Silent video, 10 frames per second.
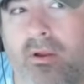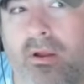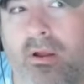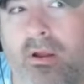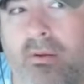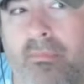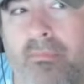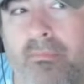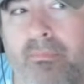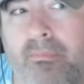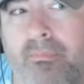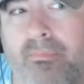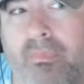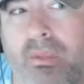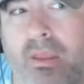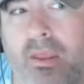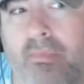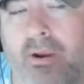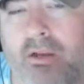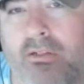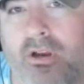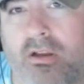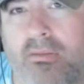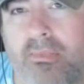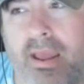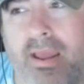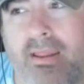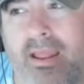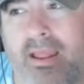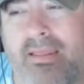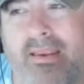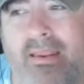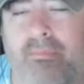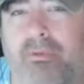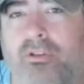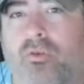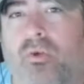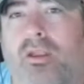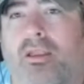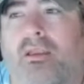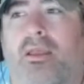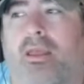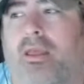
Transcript: Empire Strikes Back, and then in between